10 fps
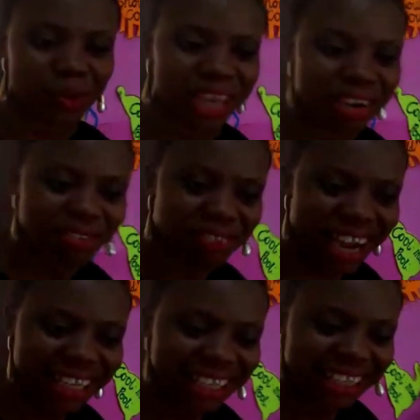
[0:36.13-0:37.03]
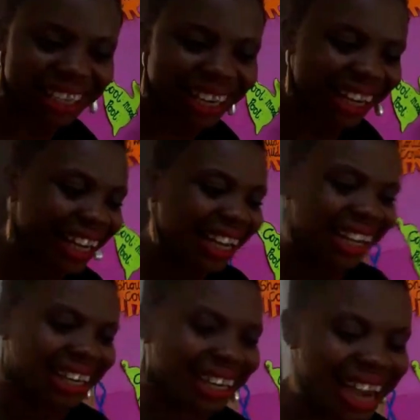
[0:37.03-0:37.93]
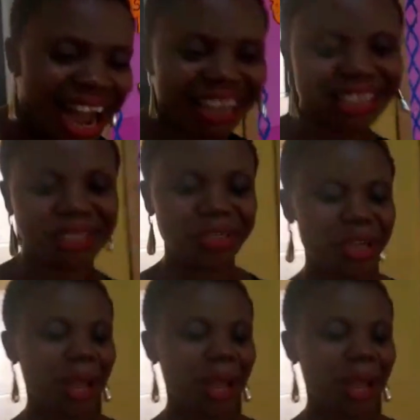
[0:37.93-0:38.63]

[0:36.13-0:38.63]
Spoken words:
we can find in the garden.